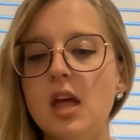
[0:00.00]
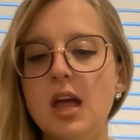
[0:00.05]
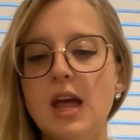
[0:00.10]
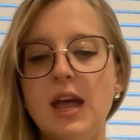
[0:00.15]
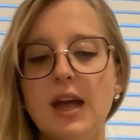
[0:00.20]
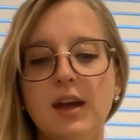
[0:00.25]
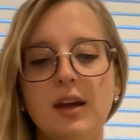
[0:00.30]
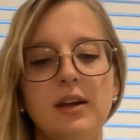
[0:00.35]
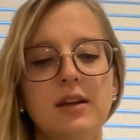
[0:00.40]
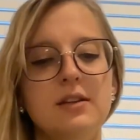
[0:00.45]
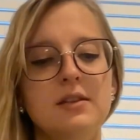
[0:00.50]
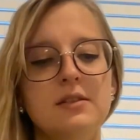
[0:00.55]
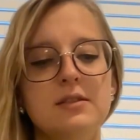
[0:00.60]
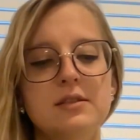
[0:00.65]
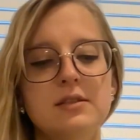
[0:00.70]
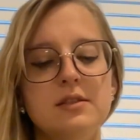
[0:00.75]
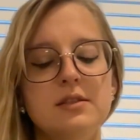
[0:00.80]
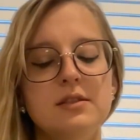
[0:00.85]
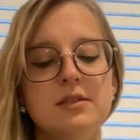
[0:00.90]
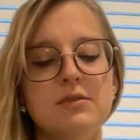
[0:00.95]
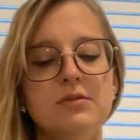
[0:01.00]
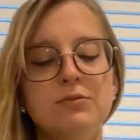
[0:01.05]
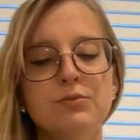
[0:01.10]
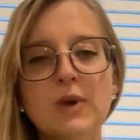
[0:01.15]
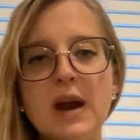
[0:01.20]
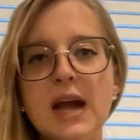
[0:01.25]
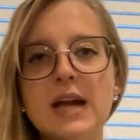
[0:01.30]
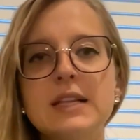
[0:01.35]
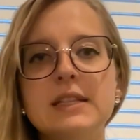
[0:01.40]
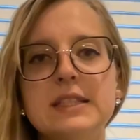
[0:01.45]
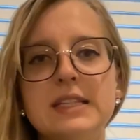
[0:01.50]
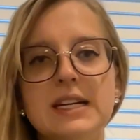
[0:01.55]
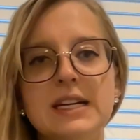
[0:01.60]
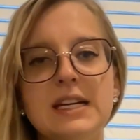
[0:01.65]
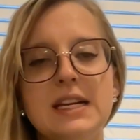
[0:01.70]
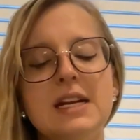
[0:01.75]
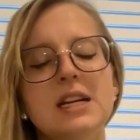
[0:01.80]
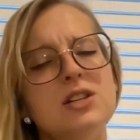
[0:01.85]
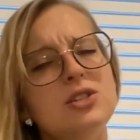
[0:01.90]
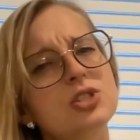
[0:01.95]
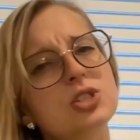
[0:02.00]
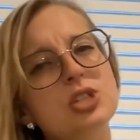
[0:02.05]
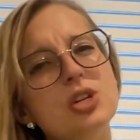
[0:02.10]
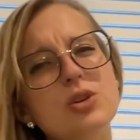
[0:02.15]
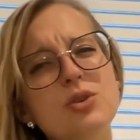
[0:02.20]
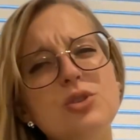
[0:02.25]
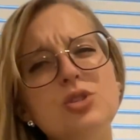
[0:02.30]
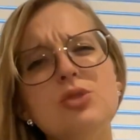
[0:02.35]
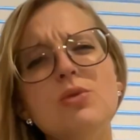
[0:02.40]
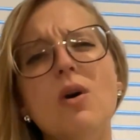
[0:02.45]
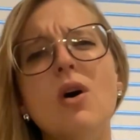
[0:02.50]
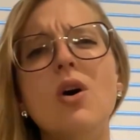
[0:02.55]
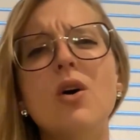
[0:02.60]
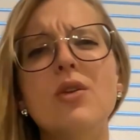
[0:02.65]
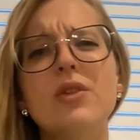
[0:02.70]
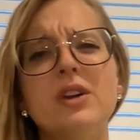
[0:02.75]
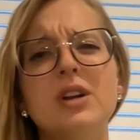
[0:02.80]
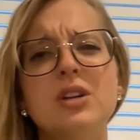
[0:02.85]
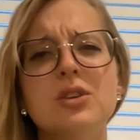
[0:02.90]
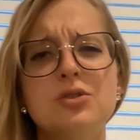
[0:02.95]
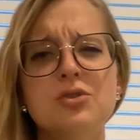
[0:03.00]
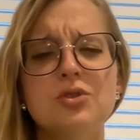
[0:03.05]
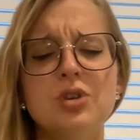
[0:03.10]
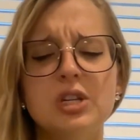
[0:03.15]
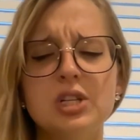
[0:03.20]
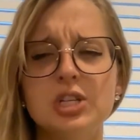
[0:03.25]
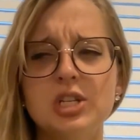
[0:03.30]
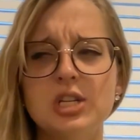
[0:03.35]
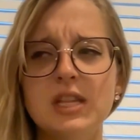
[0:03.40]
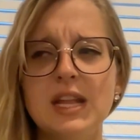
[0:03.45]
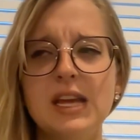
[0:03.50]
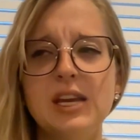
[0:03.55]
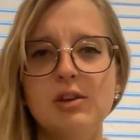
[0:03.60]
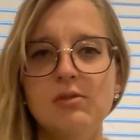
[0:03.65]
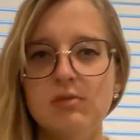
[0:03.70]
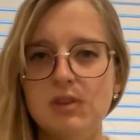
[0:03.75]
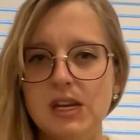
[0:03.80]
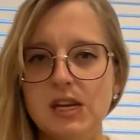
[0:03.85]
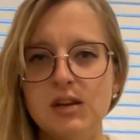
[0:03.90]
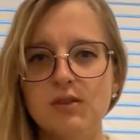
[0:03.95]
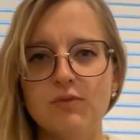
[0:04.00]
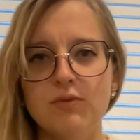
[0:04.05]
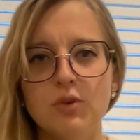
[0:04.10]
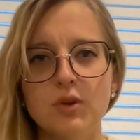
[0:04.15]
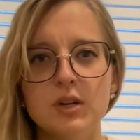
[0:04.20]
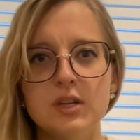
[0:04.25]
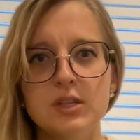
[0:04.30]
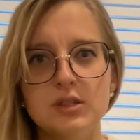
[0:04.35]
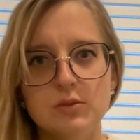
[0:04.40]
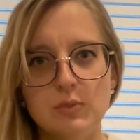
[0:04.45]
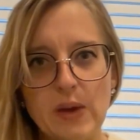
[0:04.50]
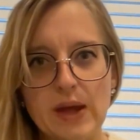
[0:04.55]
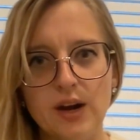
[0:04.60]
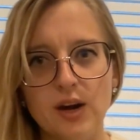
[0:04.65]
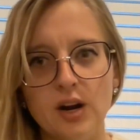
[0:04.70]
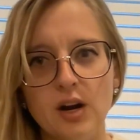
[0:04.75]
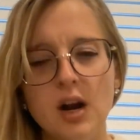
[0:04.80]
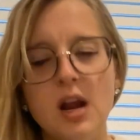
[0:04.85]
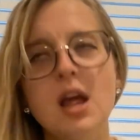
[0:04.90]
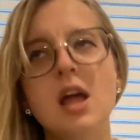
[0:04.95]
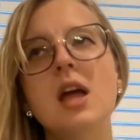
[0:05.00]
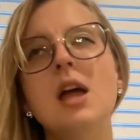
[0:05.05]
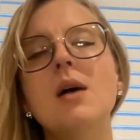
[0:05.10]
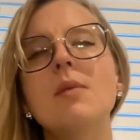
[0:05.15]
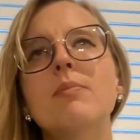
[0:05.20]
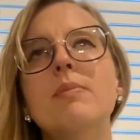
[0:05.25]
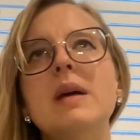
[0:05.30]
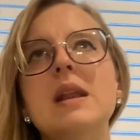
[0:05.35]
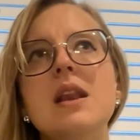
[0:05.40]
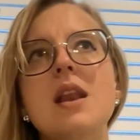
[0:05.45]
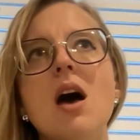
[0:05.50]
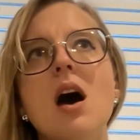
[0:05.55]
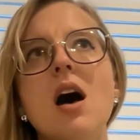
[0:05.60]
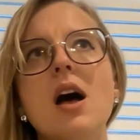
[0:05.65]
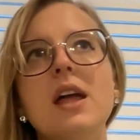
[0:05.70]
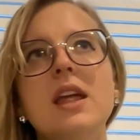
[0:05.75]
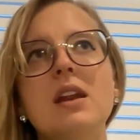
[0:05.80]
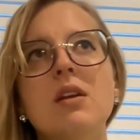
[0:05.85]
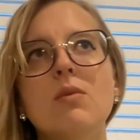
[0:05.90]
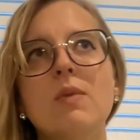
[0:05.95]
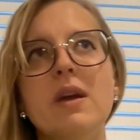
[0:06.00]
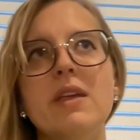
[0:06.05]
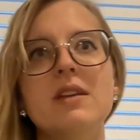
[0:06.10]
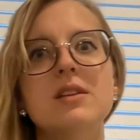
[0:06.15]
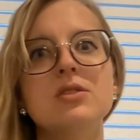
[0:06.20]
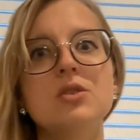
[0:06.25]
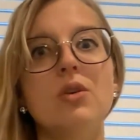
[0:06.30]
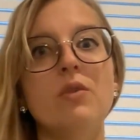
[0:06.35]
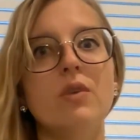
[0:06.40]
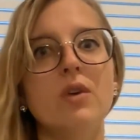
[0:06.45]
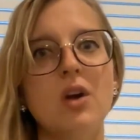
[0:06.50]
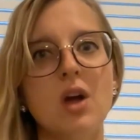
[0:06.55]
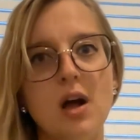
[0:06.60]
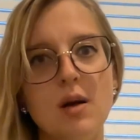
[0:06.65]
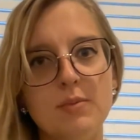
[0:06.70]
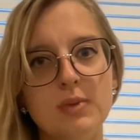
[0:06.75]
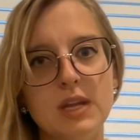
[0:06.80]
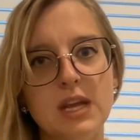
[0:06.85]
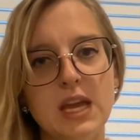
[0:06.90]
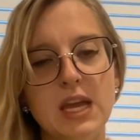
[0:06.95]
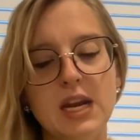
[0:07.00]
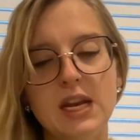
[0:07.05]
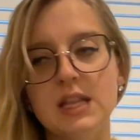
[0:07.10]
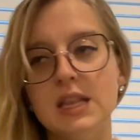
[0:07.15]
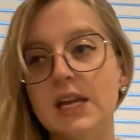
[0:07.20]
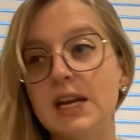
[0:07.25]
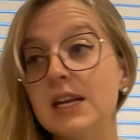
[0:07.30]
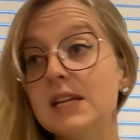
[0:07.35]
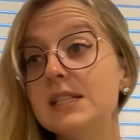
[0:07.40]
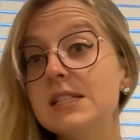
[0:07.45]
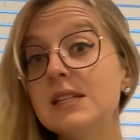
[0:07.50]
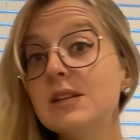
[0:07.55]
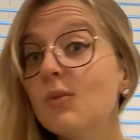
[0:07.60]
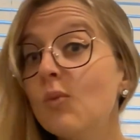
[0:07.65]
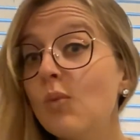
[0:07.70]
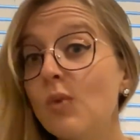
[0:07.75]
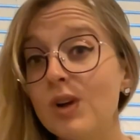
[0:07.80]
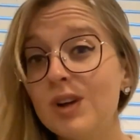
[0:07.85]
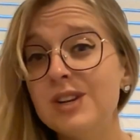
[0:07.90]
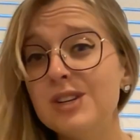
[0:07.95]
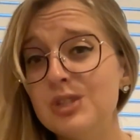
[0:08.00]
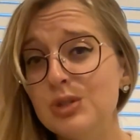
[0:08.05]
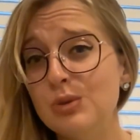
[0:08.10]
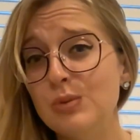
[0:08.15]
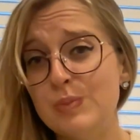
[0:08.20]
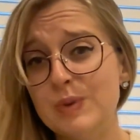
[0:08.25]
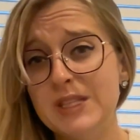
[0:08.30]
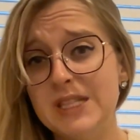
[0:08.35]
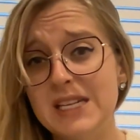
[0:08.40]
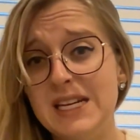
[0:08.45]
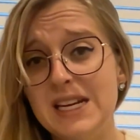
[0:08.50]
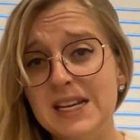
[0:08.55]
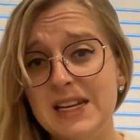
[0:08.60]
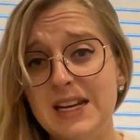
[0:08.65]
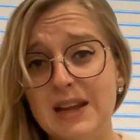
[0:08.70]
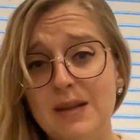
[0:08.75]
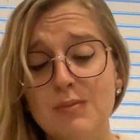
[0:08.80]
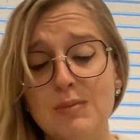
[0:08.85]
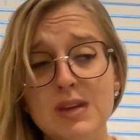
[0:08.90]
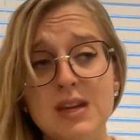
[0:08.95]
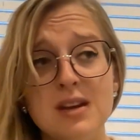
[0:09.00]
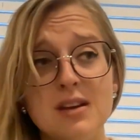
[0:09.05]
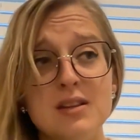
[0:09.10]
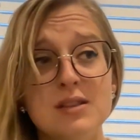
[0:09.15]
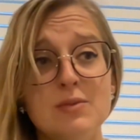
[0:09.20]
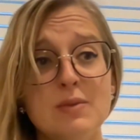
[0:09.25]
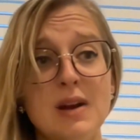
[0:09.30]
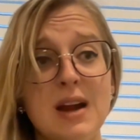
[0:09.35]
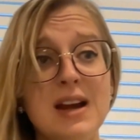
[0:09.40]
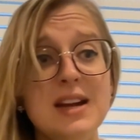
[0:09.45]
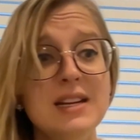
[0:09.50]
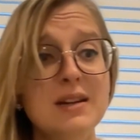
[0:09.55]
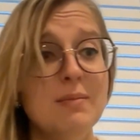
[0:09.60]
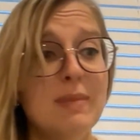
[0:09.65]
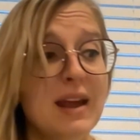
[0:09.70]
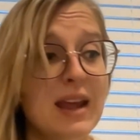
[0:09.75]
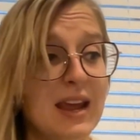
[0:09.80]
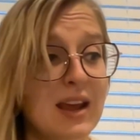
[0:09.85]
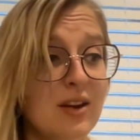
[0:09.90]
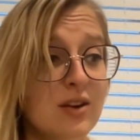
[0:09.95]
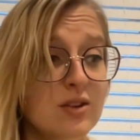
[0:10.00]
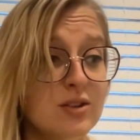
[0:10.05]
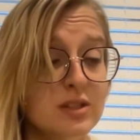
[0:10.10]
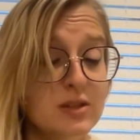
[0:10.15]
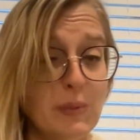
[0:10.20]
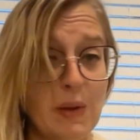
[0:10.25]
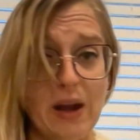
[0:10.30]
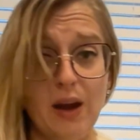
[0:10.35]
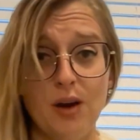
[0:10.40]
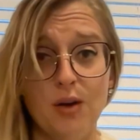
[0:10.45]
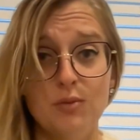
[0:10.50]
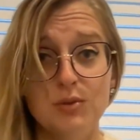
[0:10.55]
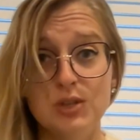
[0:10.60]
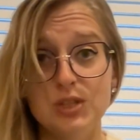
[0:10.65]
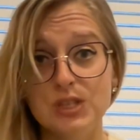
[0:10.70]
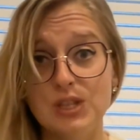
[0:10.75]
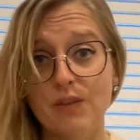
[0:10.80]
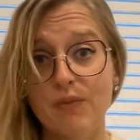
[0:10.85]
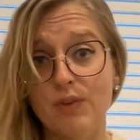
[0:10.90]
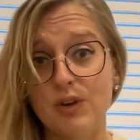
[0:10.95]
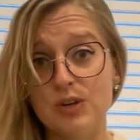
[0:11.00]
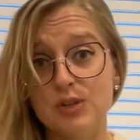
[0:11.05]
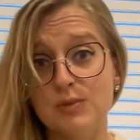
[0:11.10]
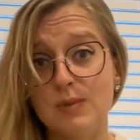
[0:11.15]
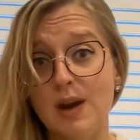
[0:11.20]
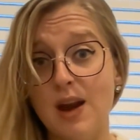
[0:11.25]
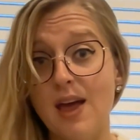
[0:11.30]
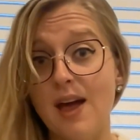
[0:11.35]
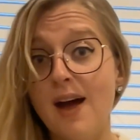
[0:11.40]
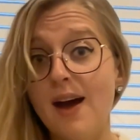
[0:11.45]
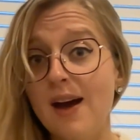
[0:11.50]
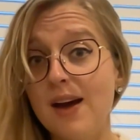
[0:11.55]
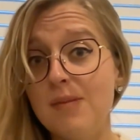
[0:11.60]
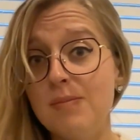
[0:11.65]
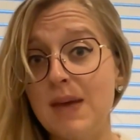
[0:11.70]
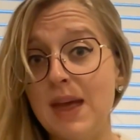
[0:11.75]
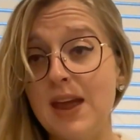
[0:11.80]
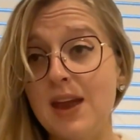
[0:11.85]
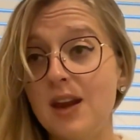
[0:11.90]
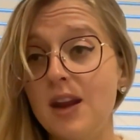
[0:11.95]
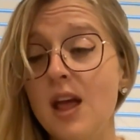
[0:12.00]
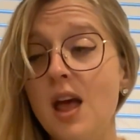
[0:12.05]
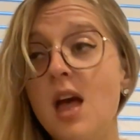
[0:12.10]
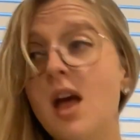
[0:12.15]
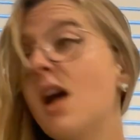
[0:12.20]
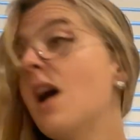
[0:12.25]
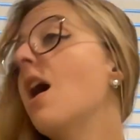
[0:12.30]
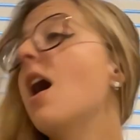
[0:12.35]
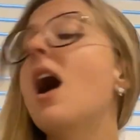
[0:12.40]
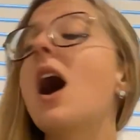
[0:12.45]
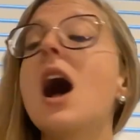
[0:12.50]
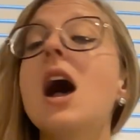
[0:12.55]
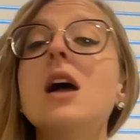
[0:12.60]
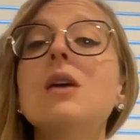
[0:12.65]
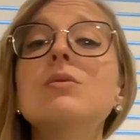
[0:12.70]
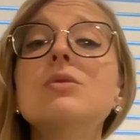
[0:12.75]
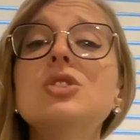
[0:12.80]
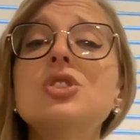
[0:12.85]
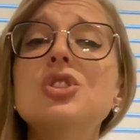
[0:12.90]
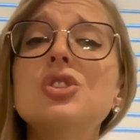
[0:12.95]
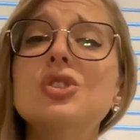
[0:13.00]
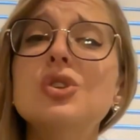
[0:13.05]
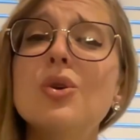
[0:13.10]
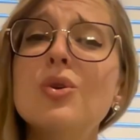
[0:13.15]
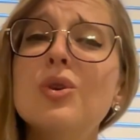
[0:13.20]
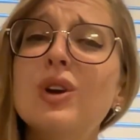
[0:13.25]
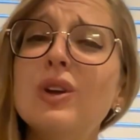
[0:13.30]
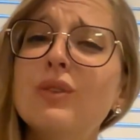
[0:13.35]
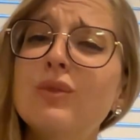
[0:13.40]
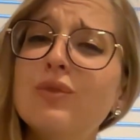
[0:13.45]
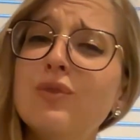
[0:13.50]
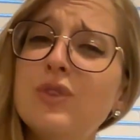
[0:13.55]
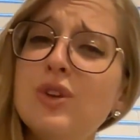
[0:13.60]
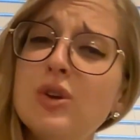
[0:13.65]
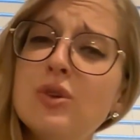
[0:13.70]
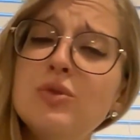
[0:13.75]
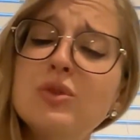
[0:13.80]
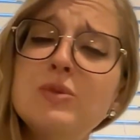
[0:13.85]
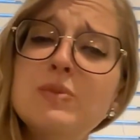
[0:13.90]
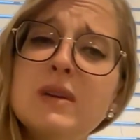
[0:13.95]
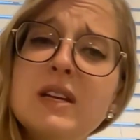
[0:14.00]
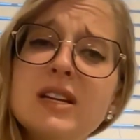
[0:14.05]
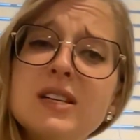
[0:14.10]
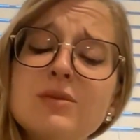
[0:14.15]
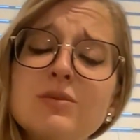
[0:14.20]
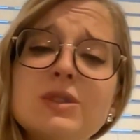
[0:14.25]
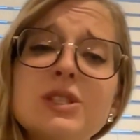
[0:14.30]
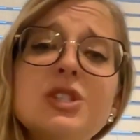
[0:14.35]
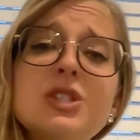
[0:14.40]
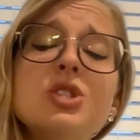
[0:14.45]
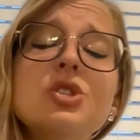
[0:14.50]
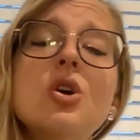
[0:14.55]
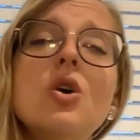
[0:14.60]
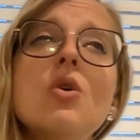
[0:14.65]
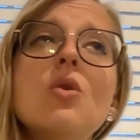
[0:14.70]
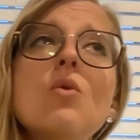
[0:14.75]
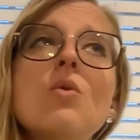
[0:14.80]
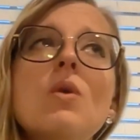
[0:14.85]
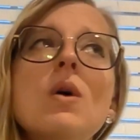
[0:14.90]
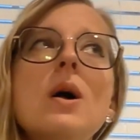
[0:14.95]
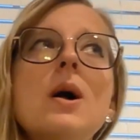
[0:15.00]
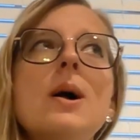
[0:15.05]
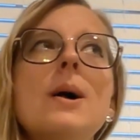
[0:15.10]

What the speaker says: and raglan, and it shows you all the construction that you need for a sweater, but not in a way that's overcomplicated. Like, I didn't want to do a petite knit because when I did my anchor sweater, which is the first one that I made, I was so confused because it was so,